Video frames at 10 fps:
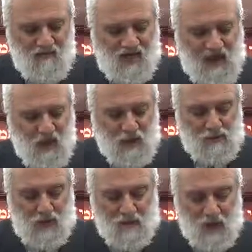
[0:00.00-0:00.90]
There were
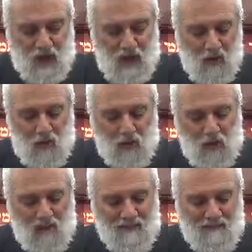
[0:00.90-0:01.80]
a
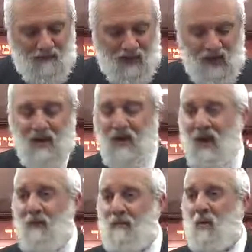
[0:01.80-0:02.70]

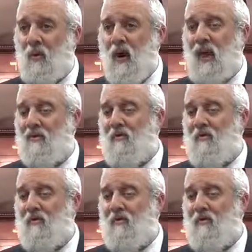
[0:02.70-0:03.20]
lot